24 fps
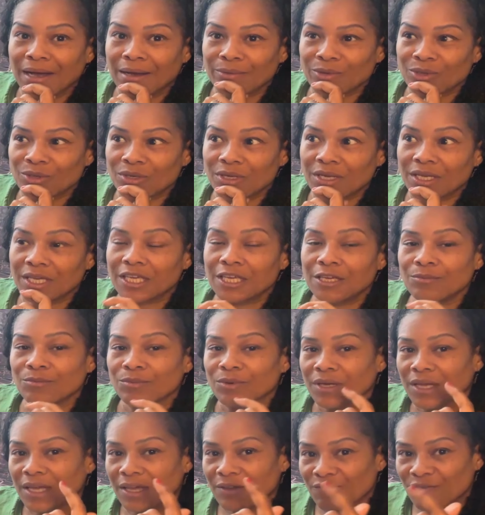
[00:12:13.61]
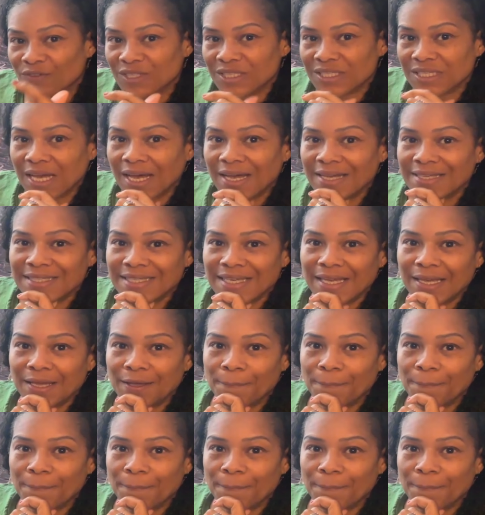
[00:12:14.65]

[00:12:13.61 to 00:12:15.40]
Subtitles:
I'm going to keep emphasizing